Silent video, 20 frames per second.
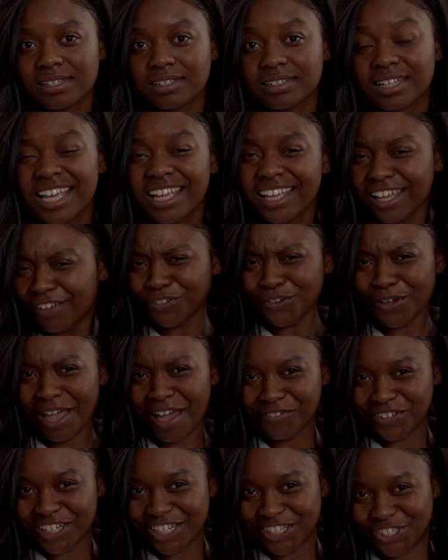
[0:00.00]
and if you
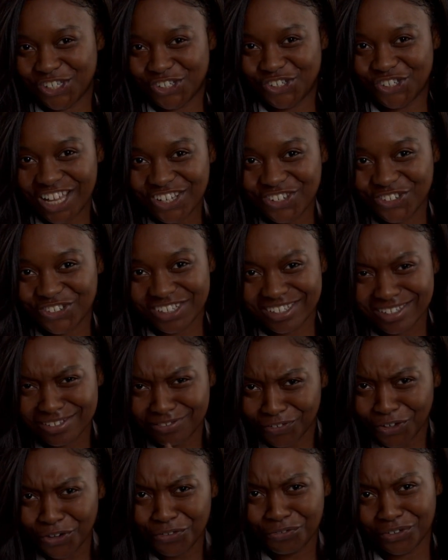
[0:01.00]
have any suggestions,
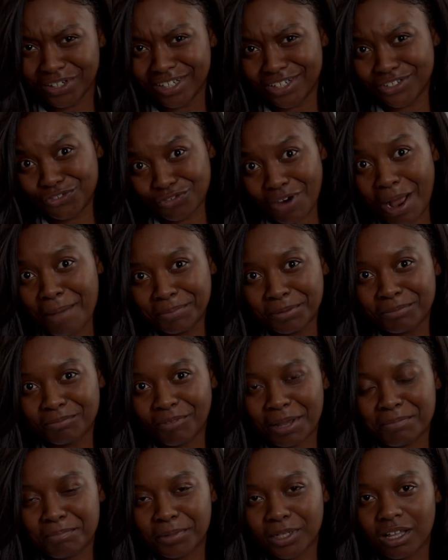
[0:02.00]
feel free to drop them
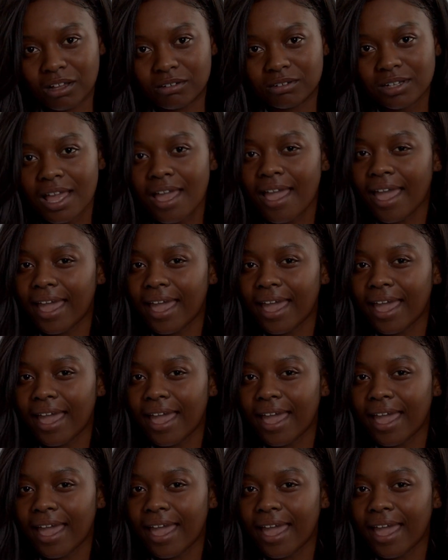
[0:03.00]
right below.